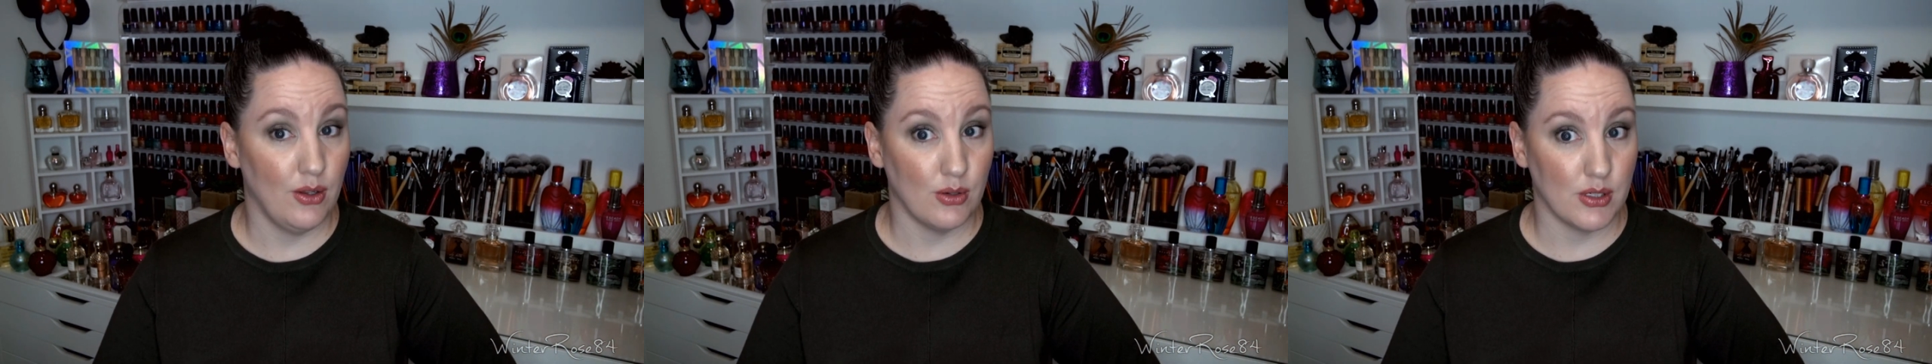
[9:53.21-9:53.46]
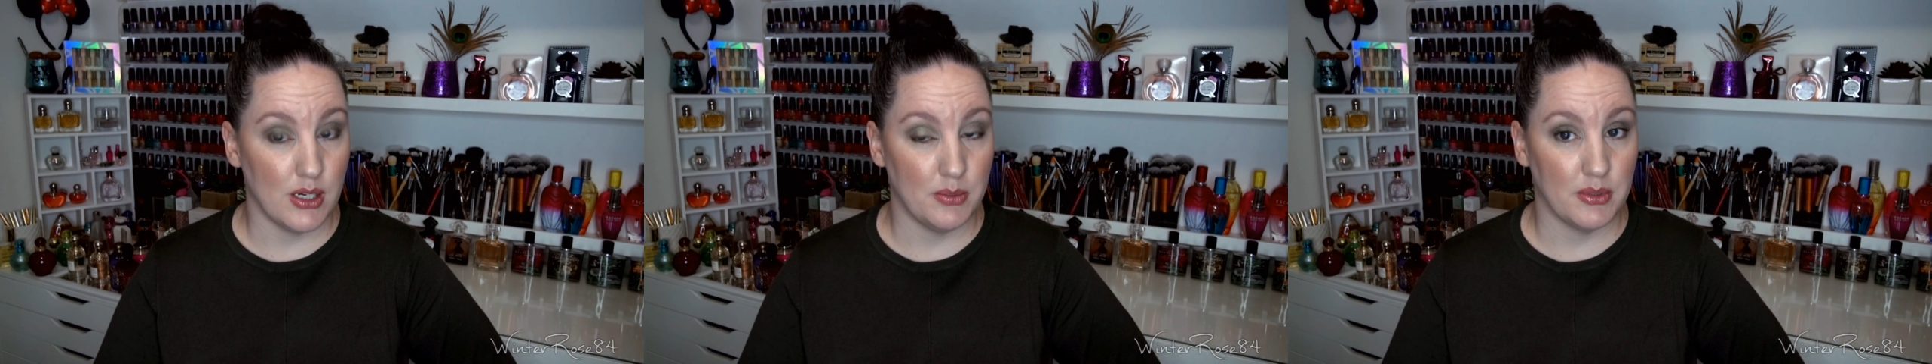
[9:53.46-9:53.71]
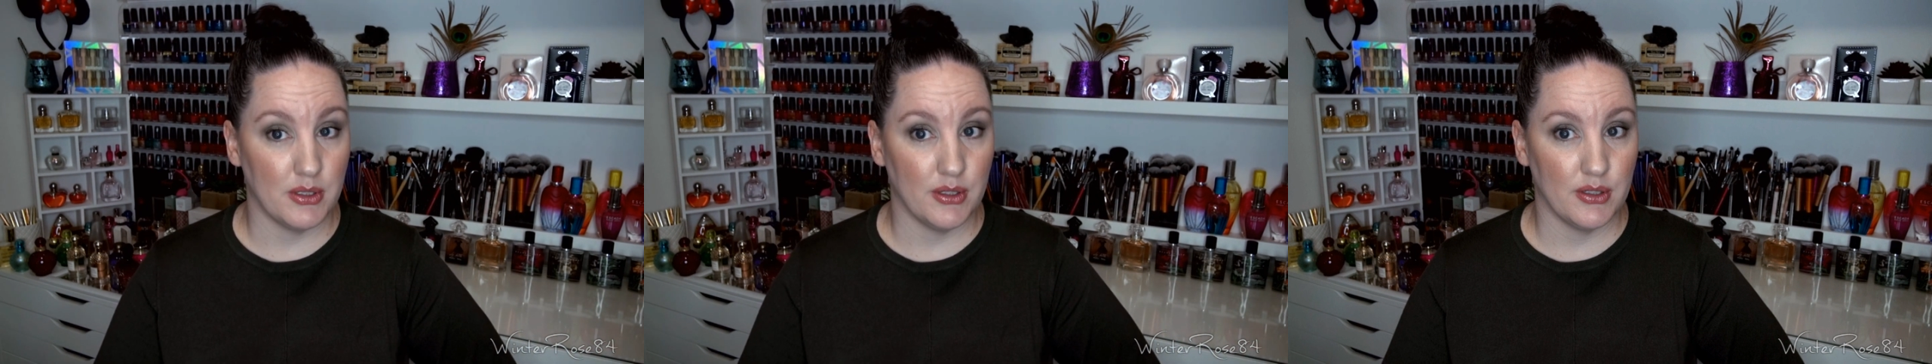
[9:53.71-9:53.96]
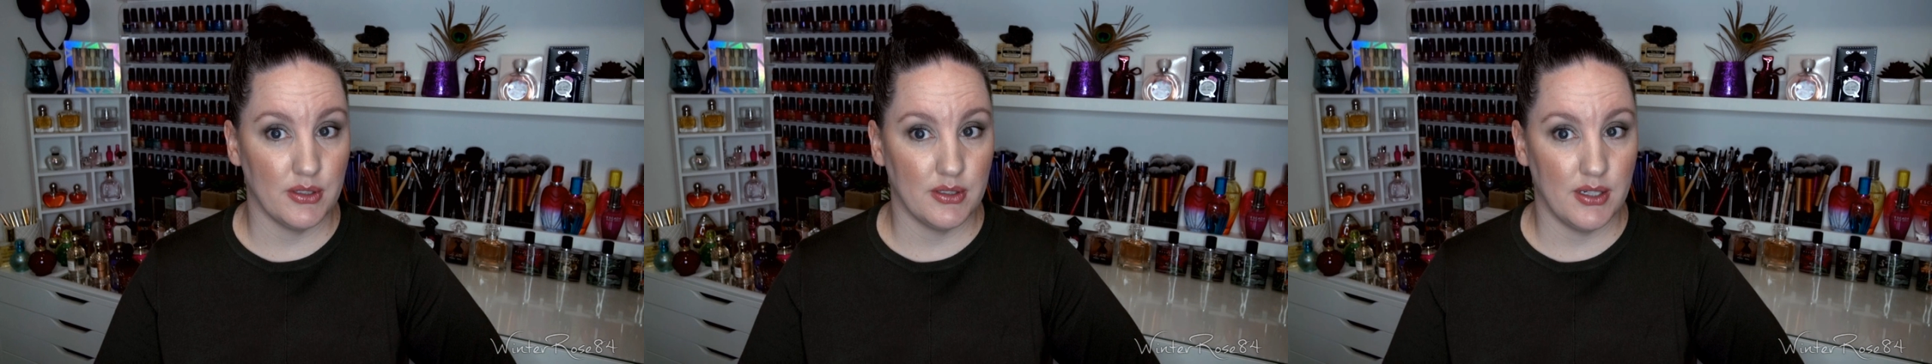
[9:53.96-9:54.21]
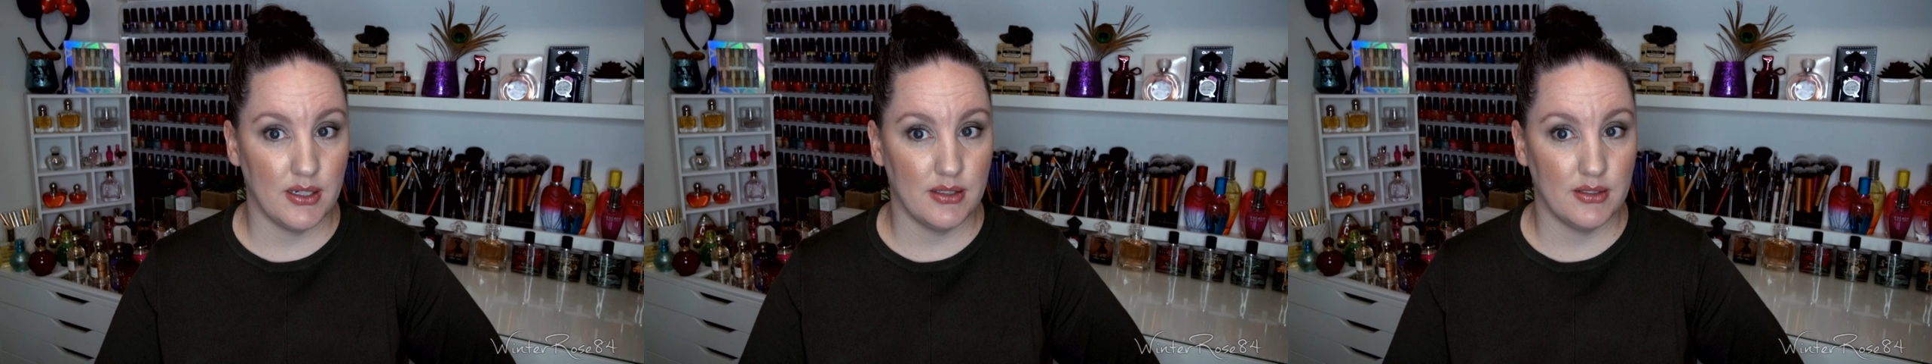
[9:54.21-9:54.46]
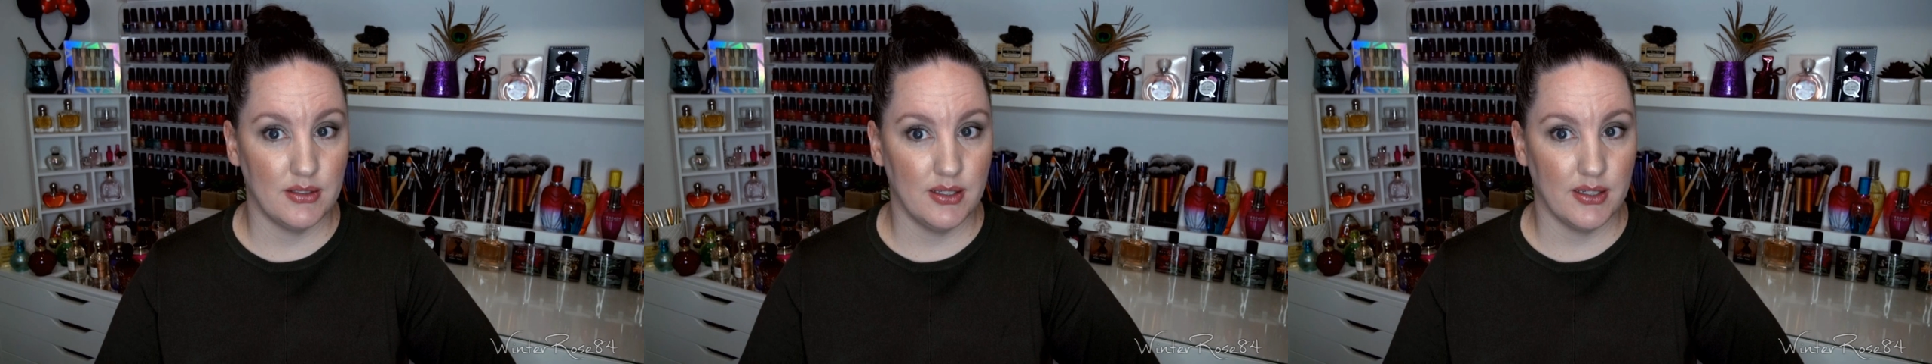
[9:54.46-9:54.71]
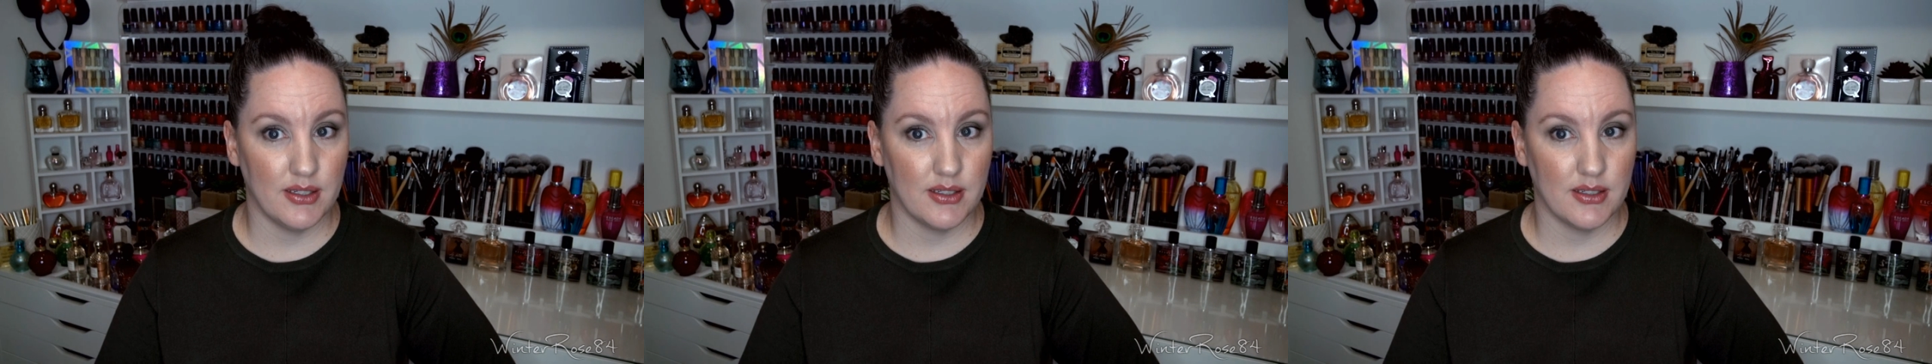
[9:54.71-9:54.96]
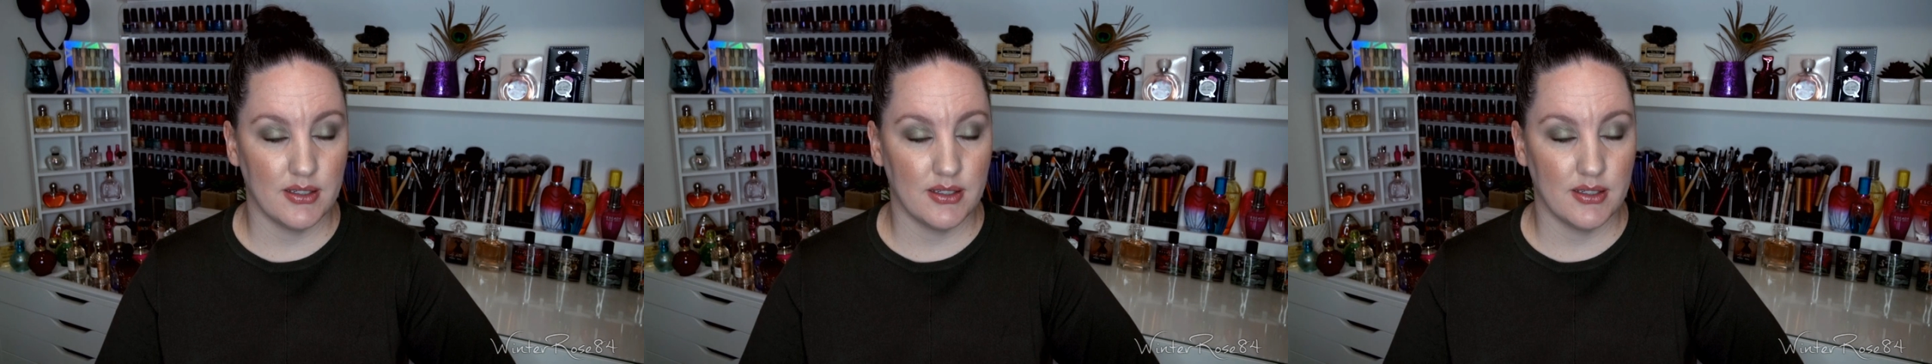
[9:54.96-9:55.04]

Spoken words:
long time ago now, like